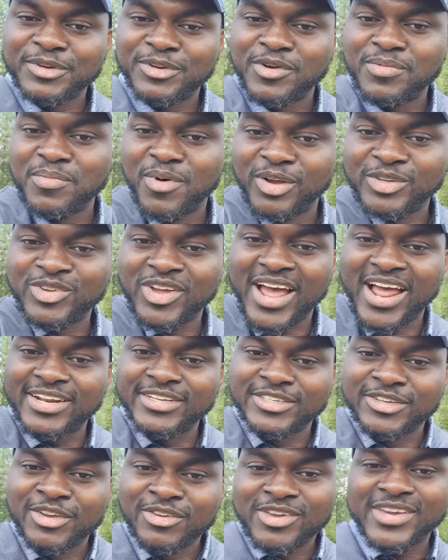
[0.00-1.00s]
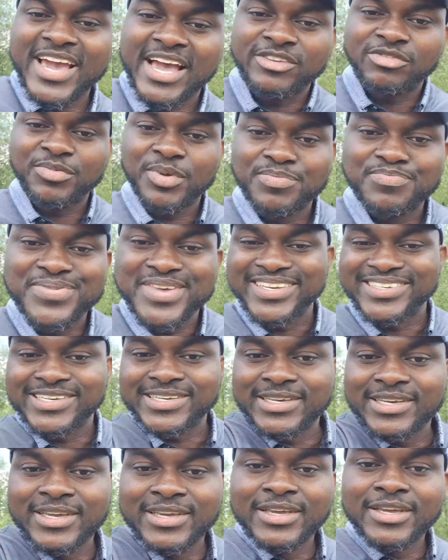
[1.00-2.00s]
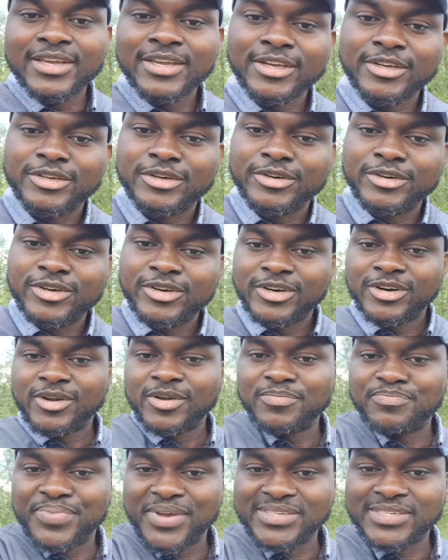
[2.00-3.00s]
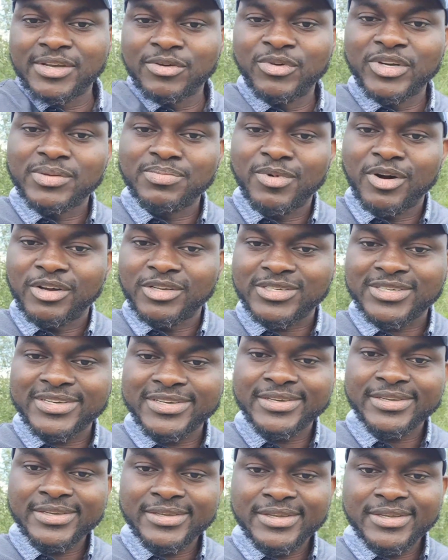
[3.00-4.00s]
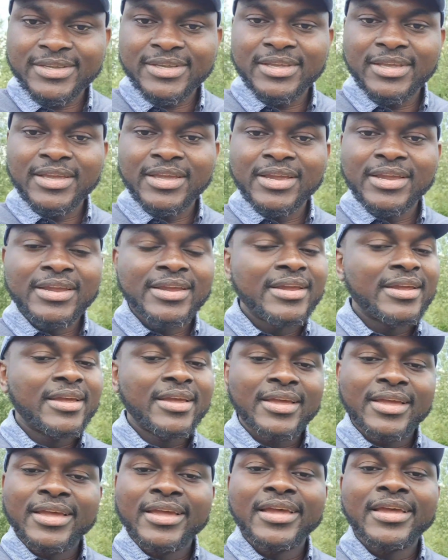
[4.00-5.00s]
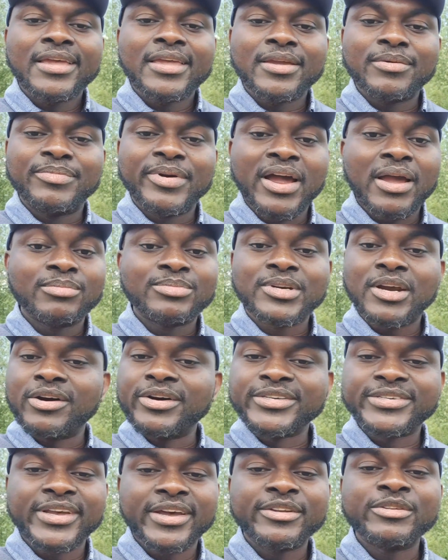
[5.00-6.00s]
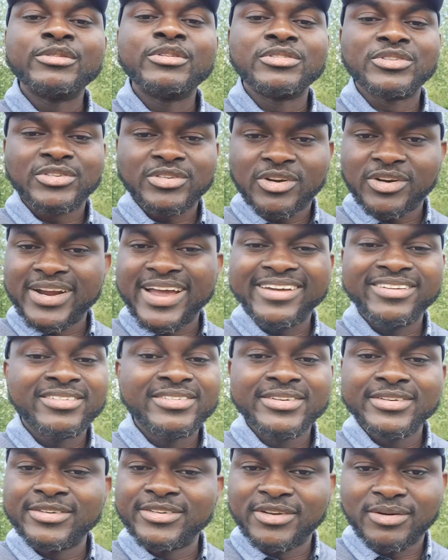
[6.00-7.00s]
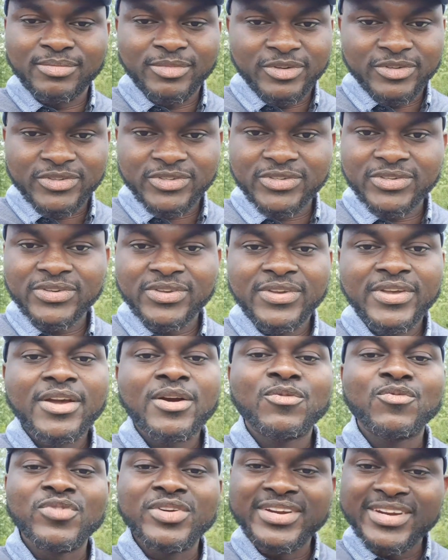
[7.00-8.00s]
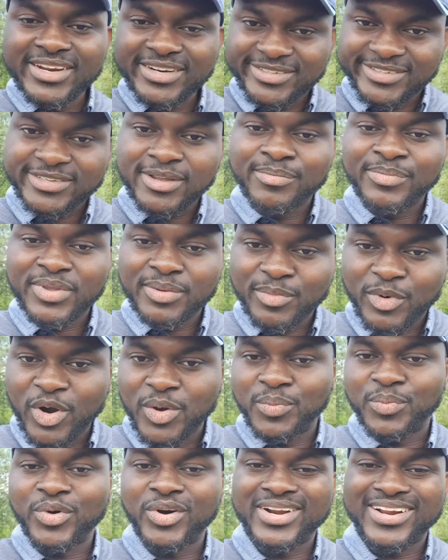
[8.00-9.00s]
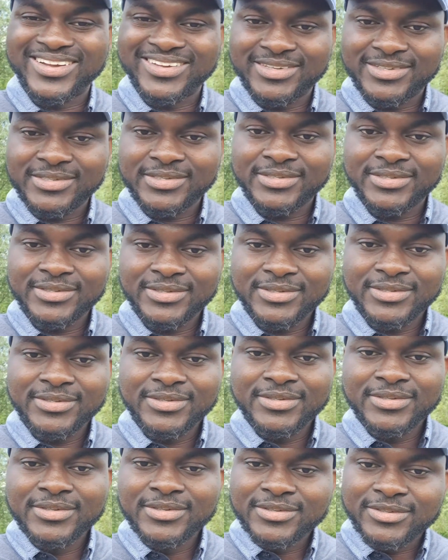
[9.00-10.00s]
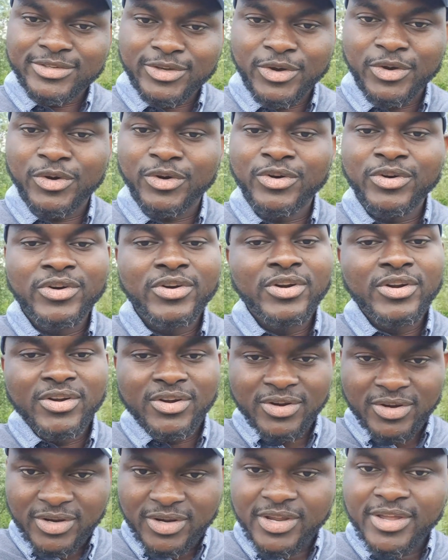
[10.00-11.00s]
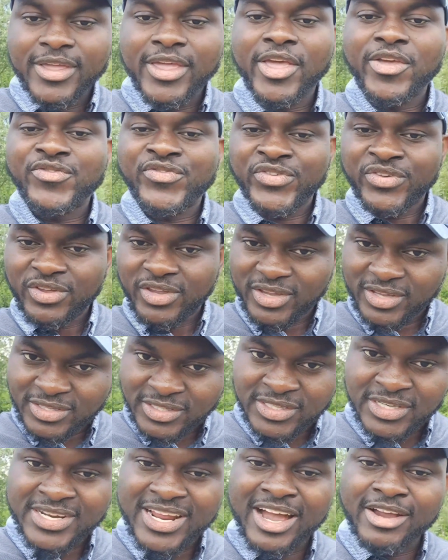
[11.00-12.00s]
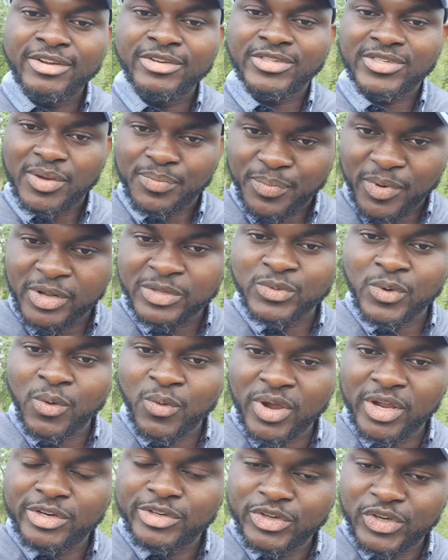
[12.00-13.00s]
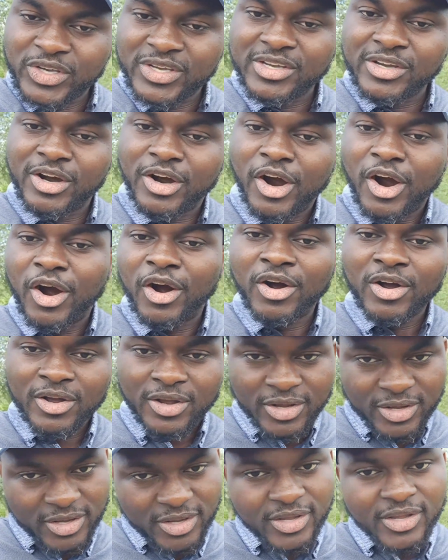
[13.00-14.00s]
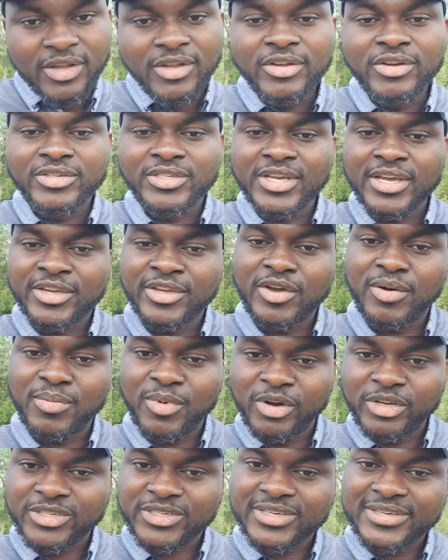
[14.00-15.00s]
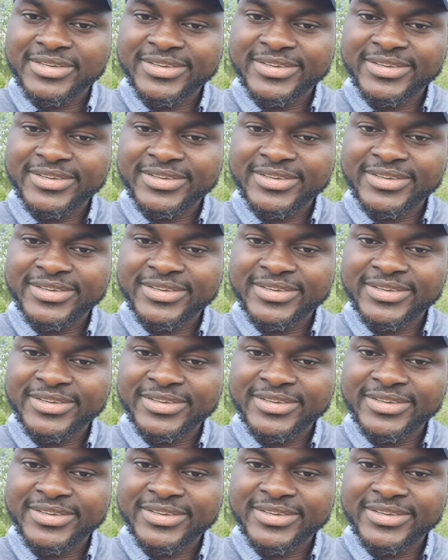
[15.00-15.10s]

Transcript: you mosque, so at least you guys will be busy, busy with mosque. Ibrahim Traore said, no, sorry, I don't need your mosque. We need something more important. So if it's either you support what we're doing or you take your mosque.